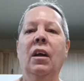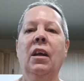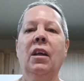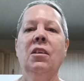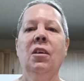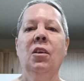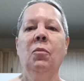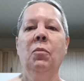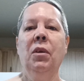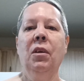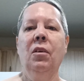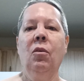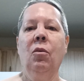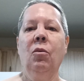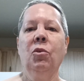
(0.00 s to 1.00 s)
I guess it could be
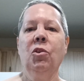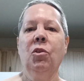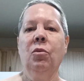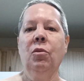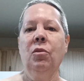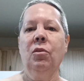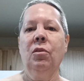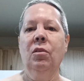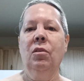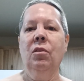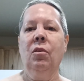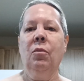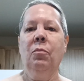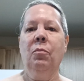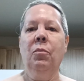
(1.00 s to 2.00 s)
cold-shouldered
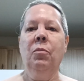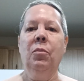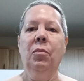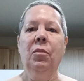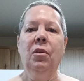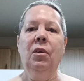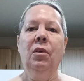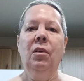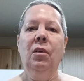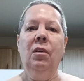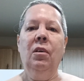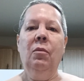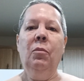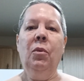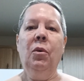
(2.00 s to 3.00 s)
or
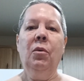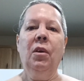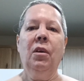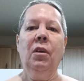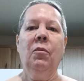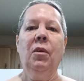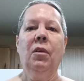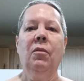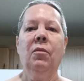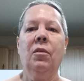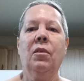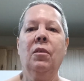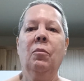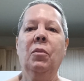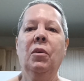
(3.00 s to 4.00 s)
boat neck,
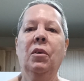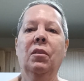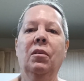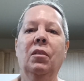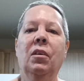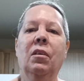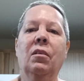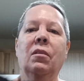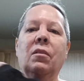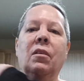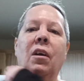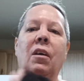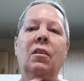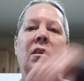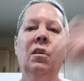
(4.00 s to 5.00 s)
whatever. But yeah,
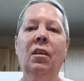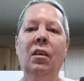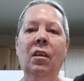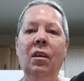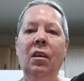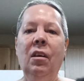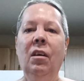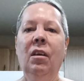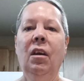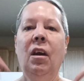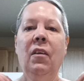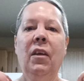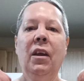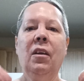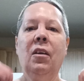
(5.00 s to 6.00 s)
I,
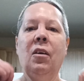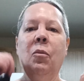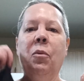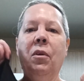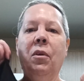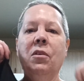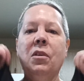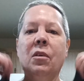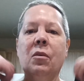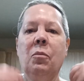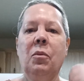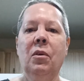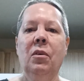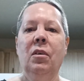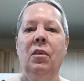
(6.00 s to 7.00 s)
I like it up when it's up.